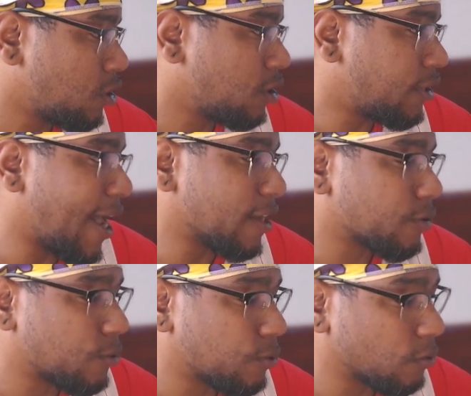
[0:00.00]
That's
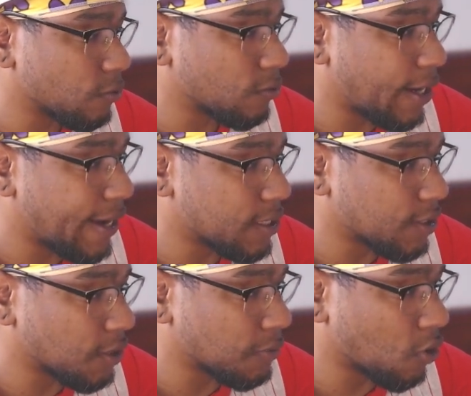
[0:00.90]

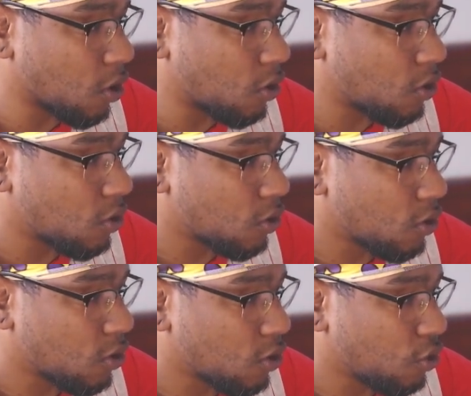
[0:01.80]
crazy, bro.
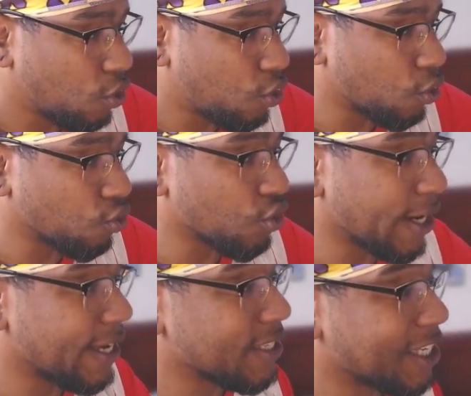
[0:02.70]

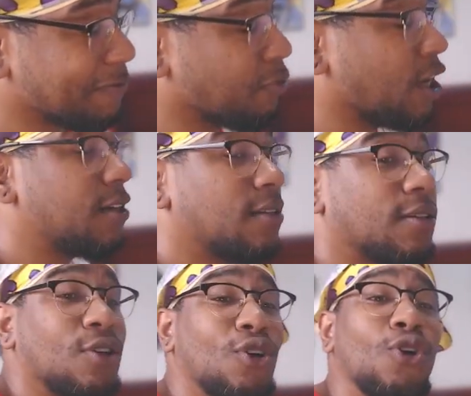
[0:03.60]
Crazy, bro.
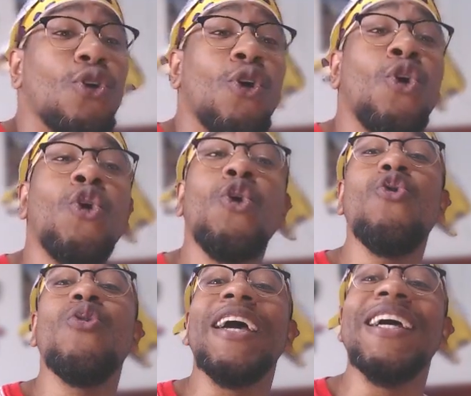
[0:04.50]

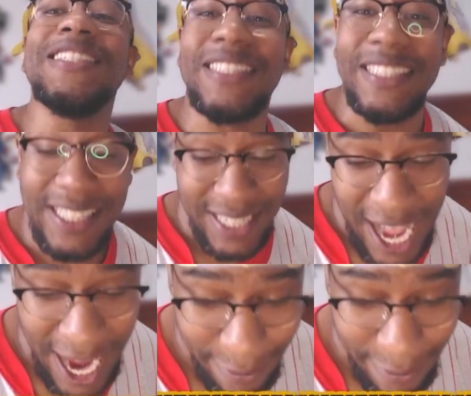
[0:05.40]
Who is this guy,